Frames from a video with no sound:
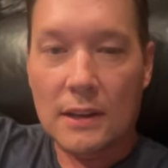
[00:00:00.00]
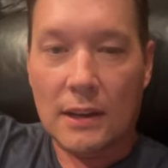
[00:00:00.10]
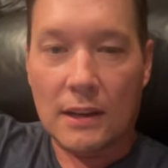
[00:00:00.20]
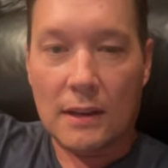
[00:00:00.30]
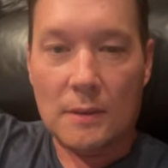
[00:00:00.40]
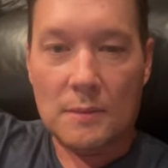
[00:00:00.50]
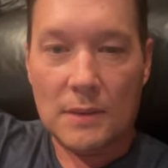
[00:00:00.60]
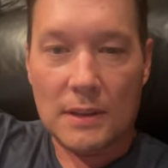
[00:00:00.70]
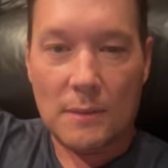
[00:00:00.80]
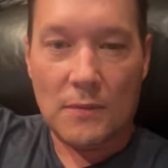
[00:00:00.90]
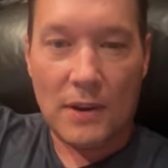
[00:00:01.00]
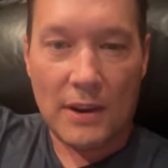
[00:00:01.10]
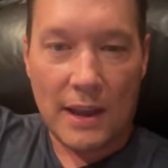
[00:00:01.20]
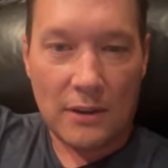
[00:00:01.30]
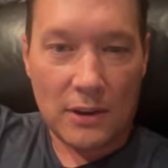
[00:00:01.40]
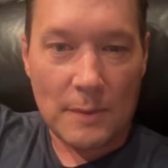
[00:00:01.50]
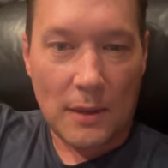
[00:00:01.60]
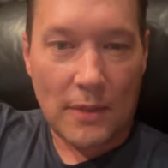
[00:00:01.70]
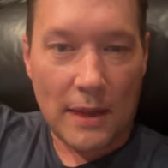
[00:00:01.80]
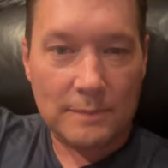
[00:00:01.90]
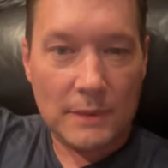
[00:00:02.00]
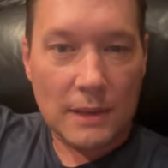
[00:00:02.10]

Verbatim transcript: Um, I'm very angry about that.